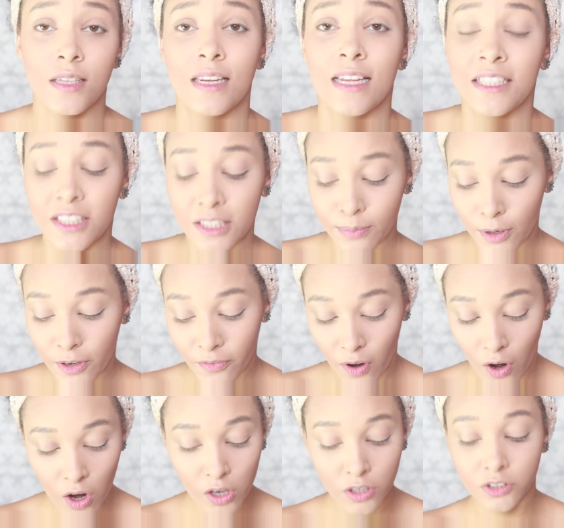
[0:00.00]
Let's just move
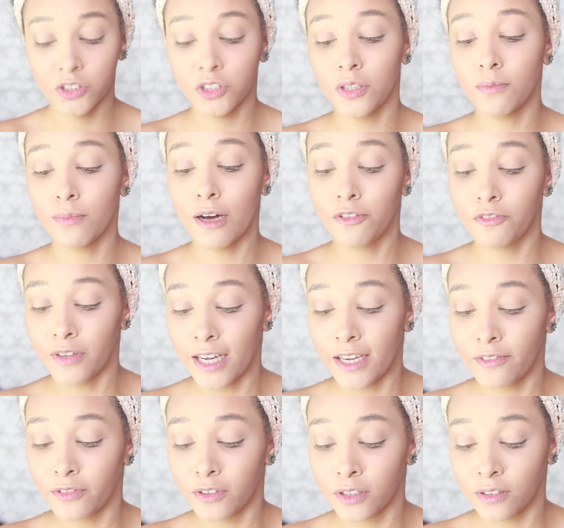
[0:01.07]
on to my
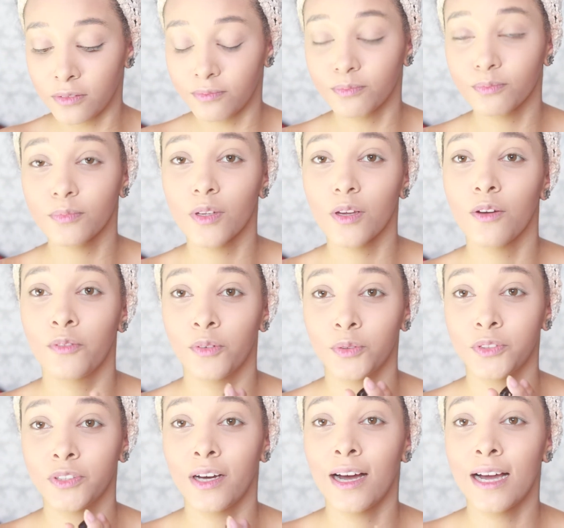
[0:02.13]
favourite of
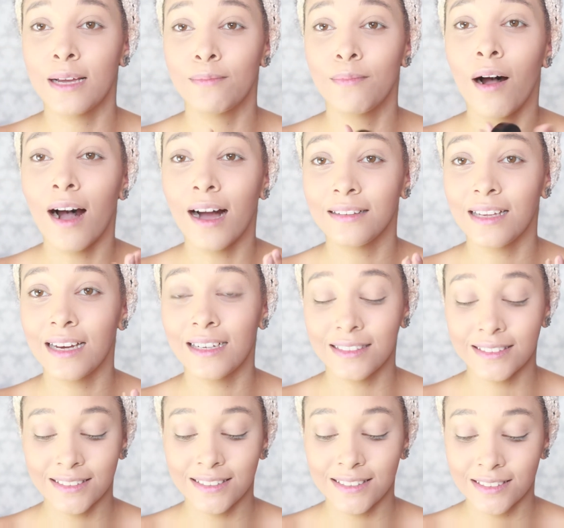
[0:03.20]
all time
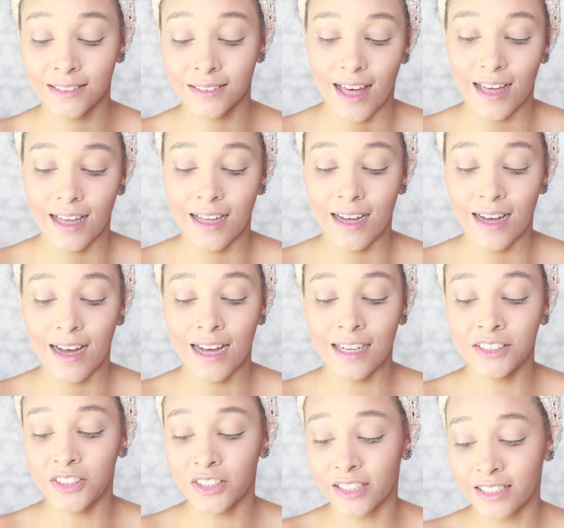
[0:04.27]
highlighters.
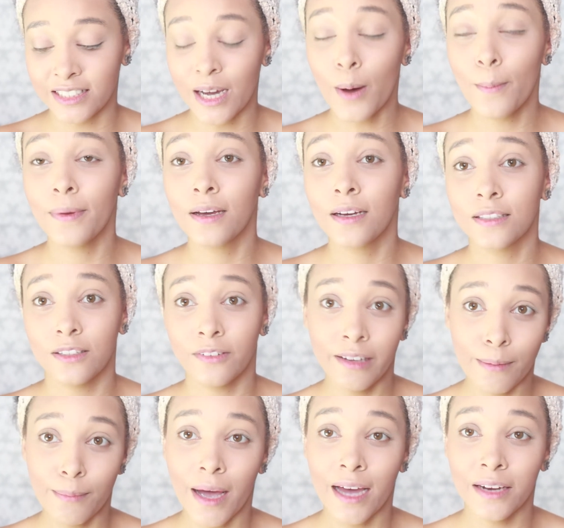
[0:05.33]
And you can tell because I've
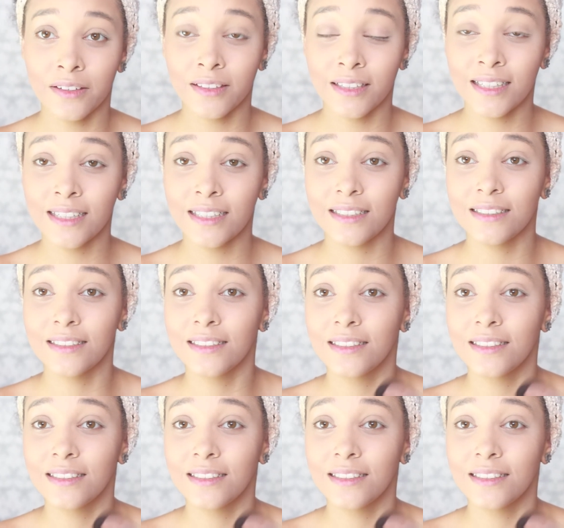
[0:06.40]
hit pan on it.